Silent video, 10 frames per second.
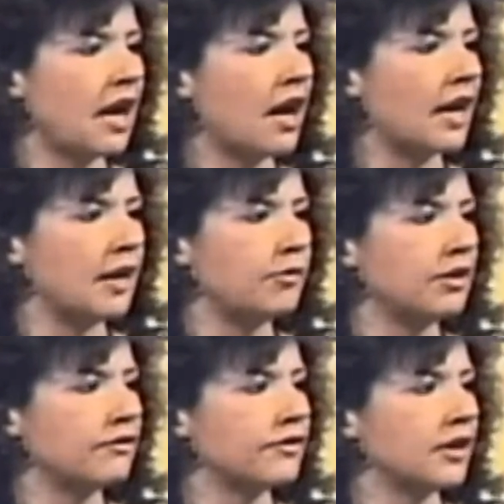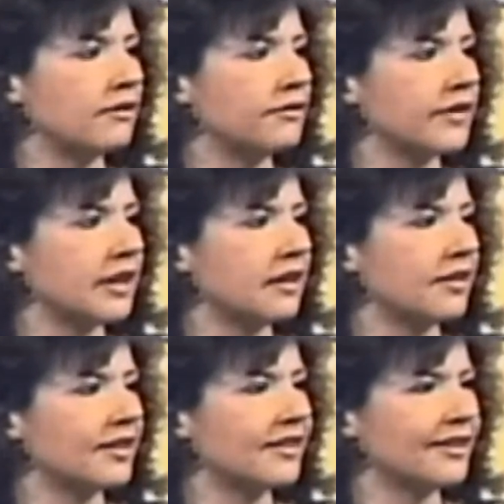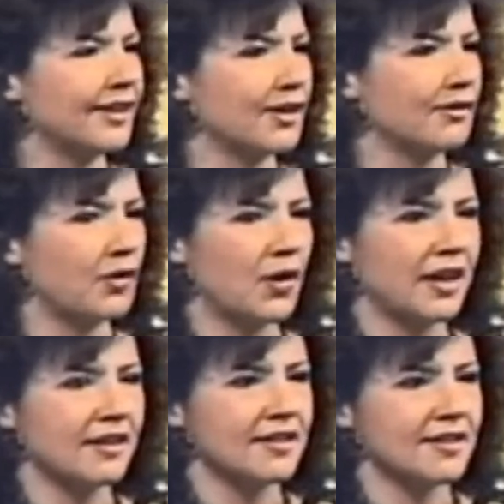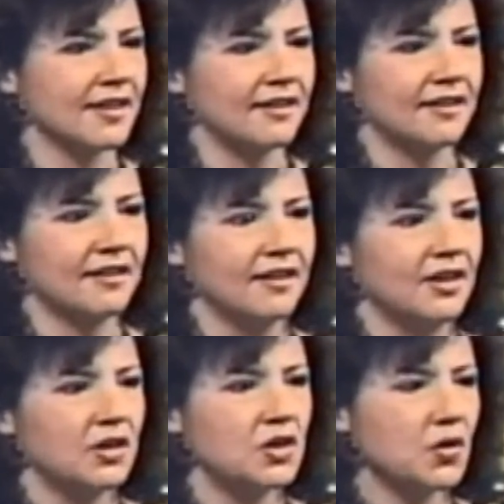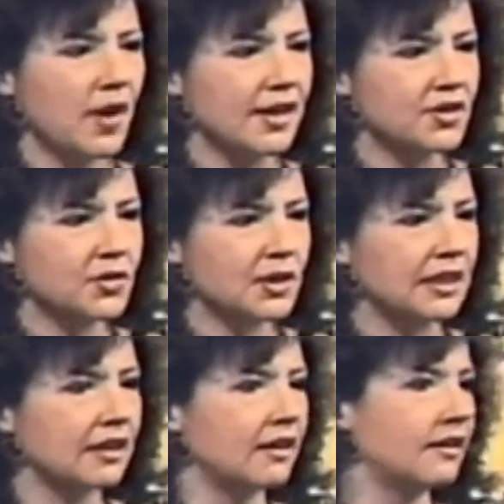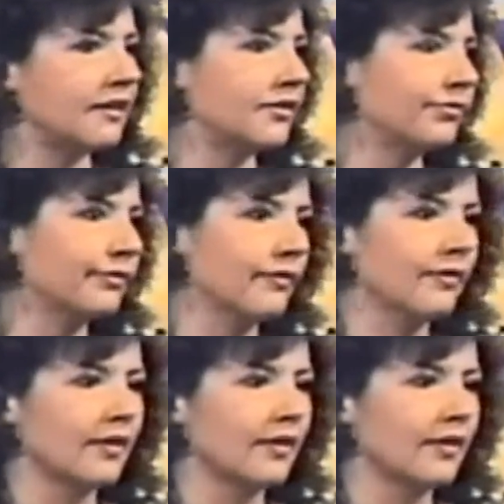time of clairvoyance and New Age thinking and